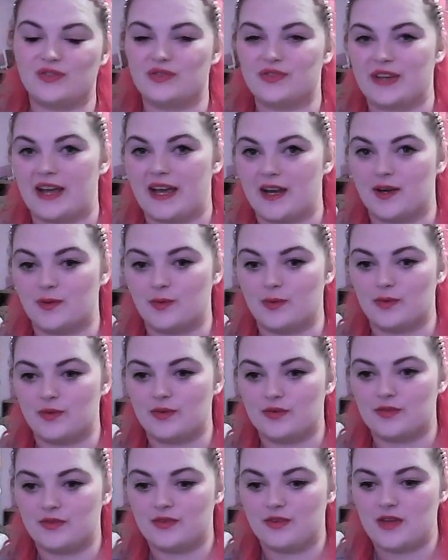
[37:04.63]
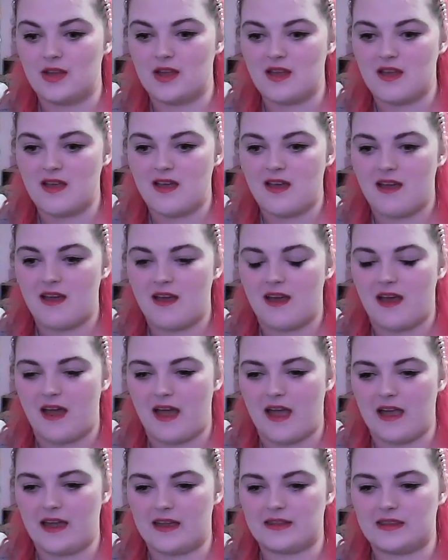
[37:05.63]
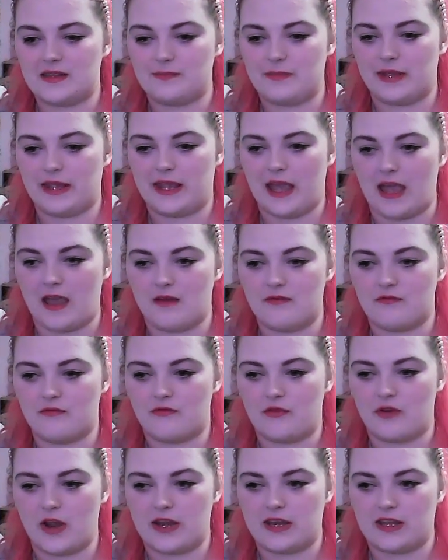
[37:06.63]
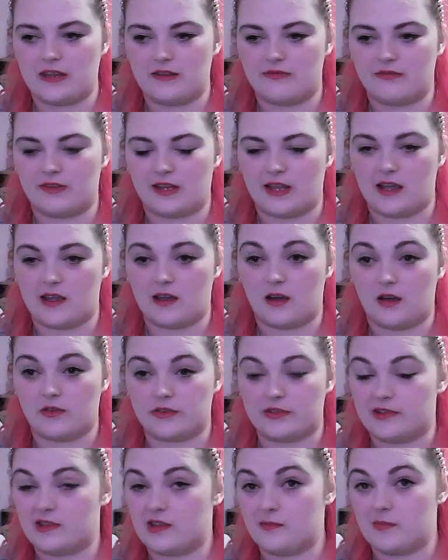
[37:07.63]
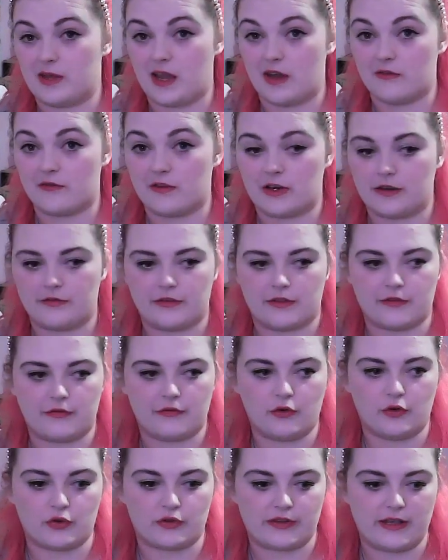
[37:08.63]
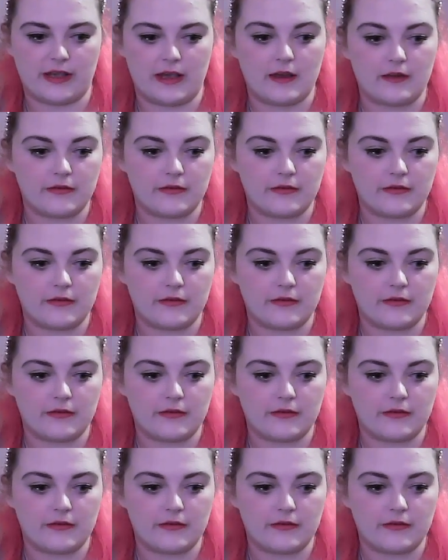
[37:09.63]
out, and they'd be getting ready for, like, obviously they'd be getting ready for the 40th.